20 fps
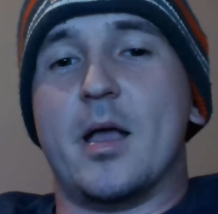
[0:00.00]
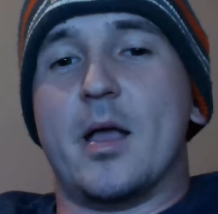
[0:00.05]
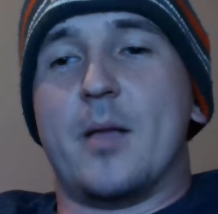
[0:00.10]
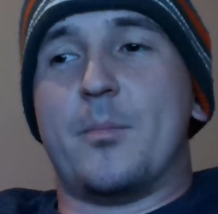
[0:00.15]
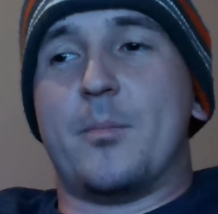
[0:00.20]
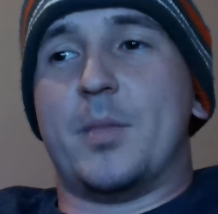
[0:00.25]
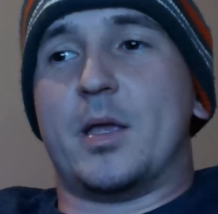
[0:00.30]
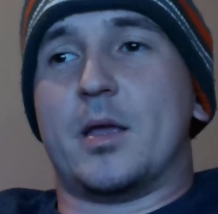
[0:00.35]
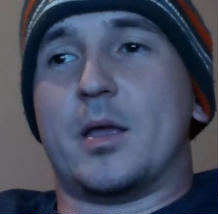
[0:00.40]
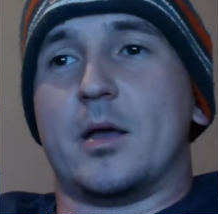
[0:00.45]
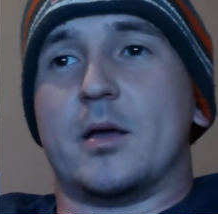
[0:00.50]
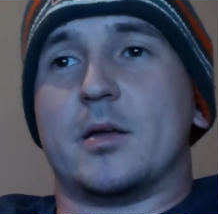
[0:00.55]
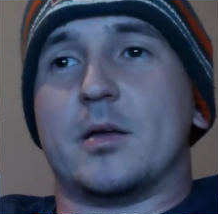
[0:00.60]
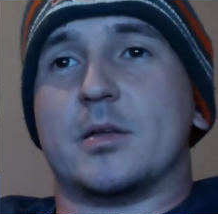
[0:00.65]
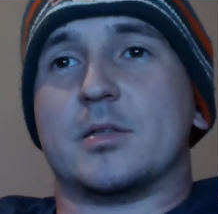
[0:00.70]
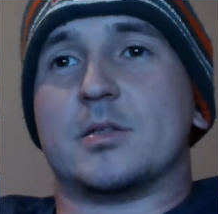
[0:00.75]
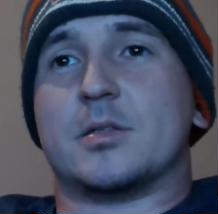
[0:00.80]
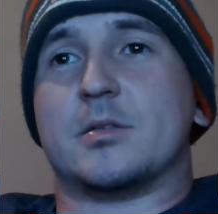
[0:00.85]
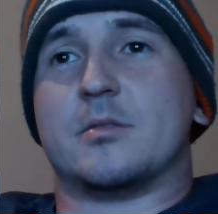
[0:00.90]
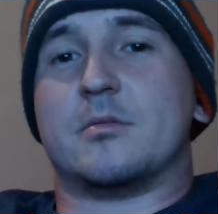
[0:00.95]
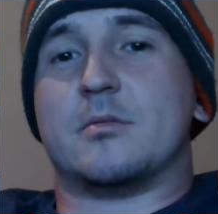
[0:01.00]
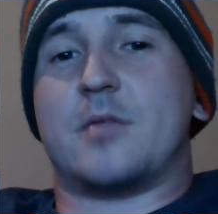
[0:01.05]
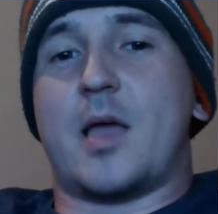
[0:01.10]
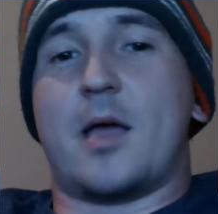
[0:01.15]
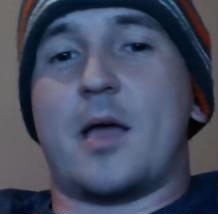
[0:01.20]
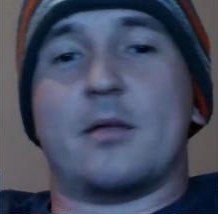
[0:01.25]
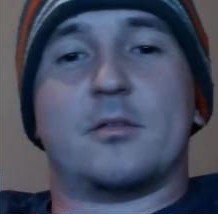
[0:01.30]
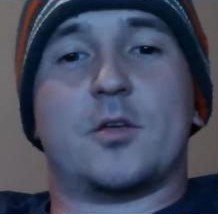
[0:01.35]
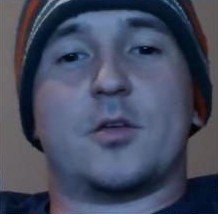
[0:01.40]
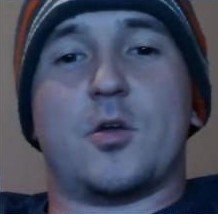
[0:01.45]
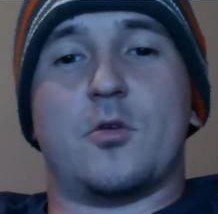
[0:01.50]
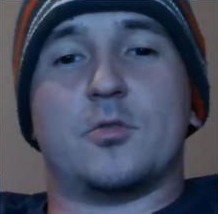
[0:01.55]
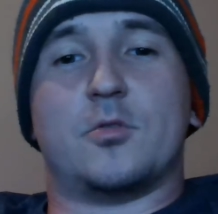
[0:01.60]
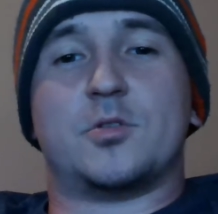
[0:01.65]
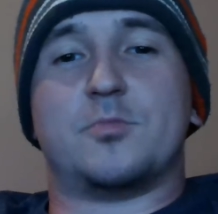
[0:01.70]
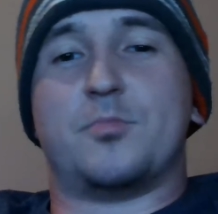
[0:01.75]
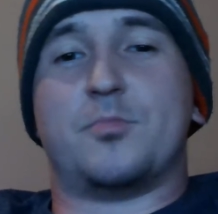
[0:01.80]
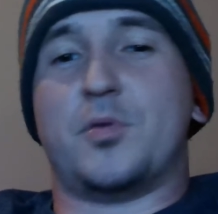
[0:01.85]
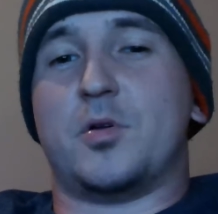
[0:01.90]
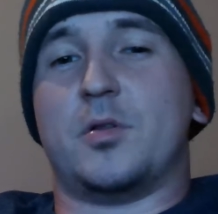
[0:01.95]
because that coach
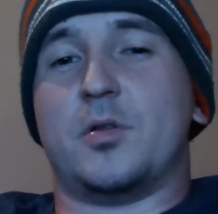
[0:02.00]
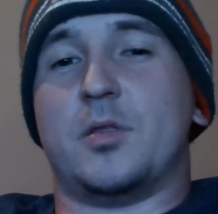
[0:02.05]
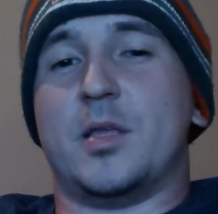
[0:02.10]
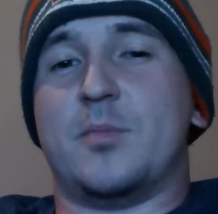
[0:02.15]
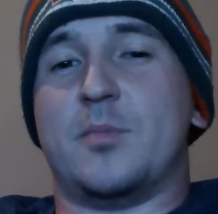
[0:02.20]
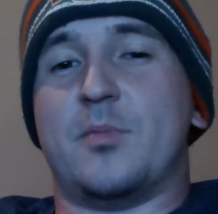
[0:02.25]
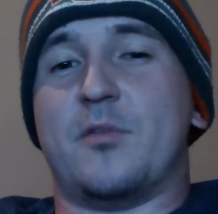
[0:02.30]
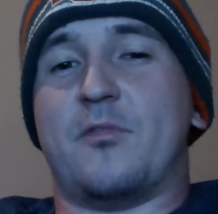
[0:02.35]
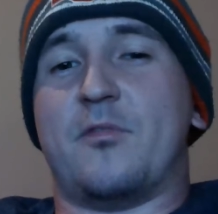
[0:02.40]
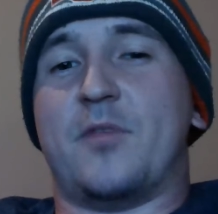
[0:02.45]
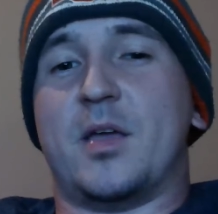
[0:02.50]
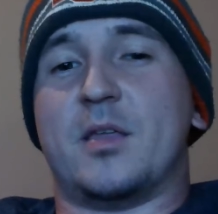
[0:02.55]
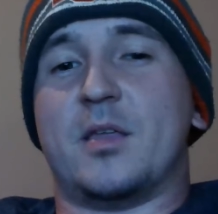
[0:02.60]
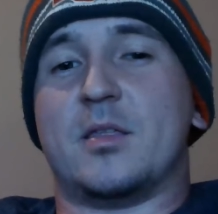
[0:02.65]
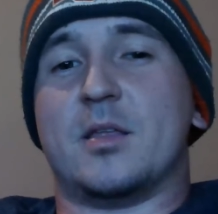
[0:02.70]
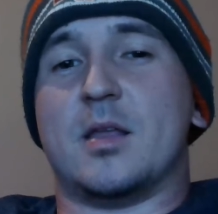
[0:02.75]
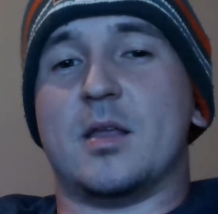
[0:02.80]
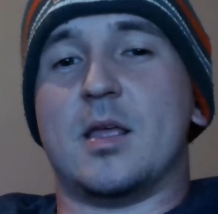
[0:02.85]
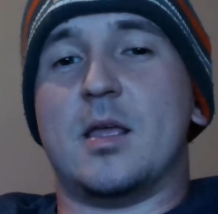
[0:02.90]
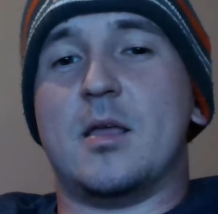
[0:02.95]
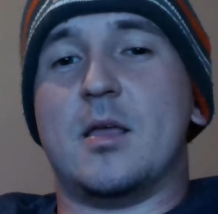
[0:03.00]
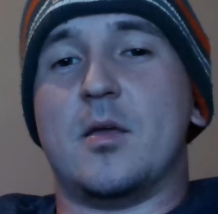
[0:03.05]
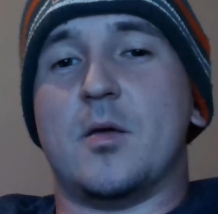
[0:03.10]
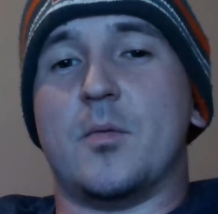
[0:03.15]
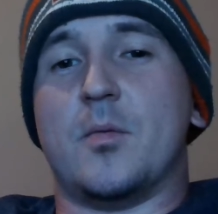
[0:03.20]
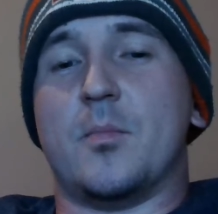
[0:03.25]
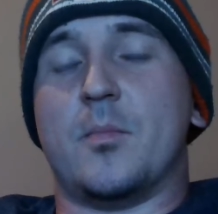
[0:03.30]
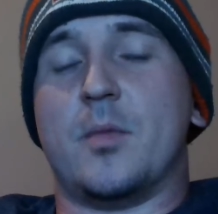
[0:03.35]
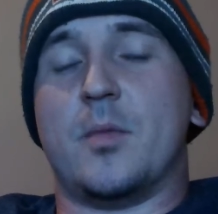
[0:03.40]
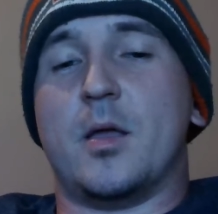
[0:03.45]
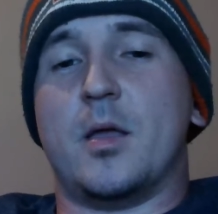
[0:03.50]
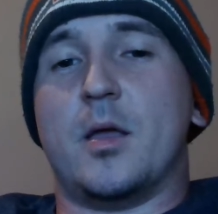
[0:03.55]
put a leap of faith in him,